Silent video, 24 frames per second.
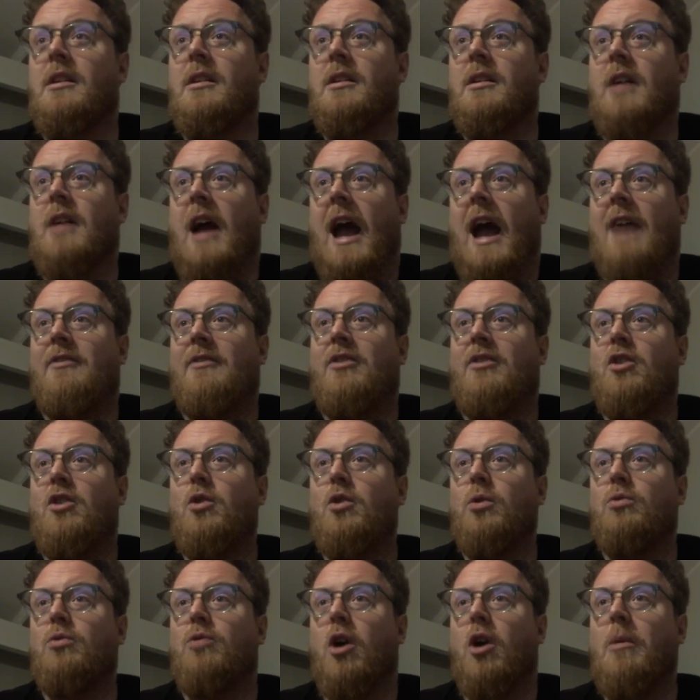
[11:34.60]
have
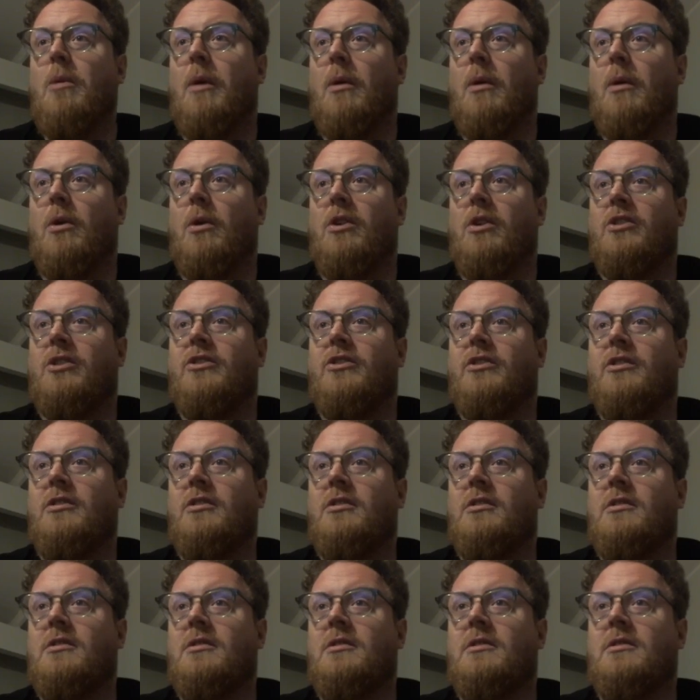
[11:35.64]
cool robot wars
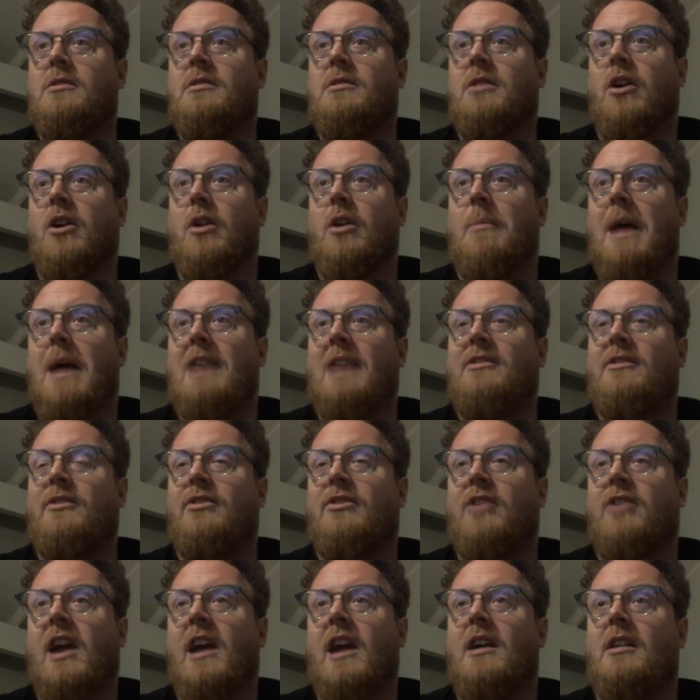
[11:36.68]
on a massive
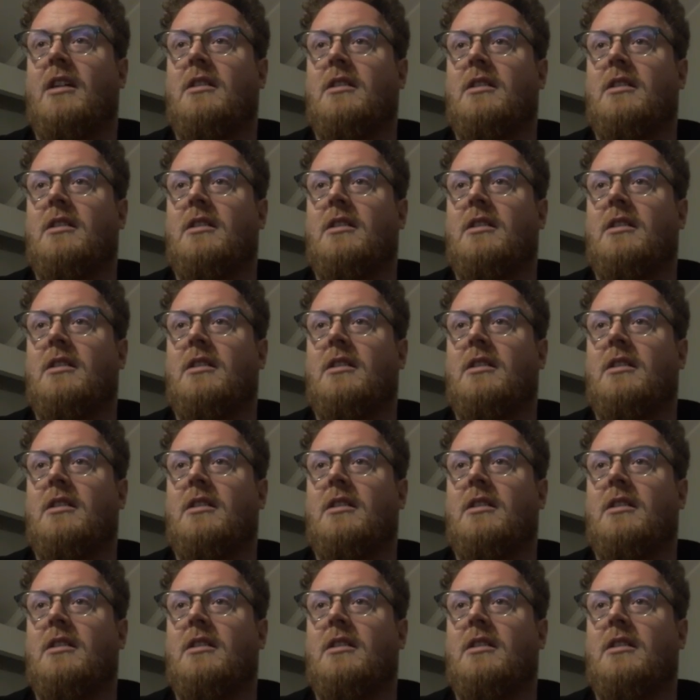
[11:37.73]
scale.